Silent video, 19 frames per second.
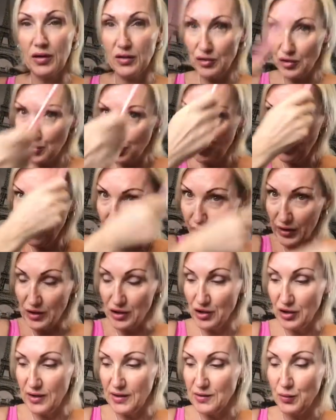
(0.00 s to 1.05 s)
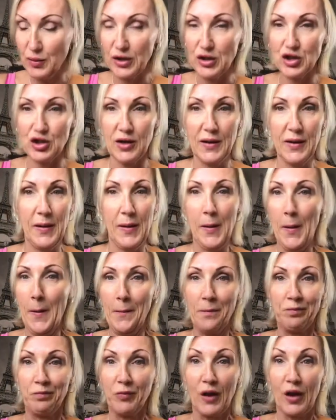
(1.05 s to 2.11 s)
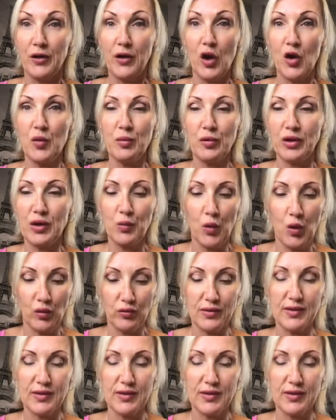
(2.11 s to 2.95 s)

short fringes which nobody wants.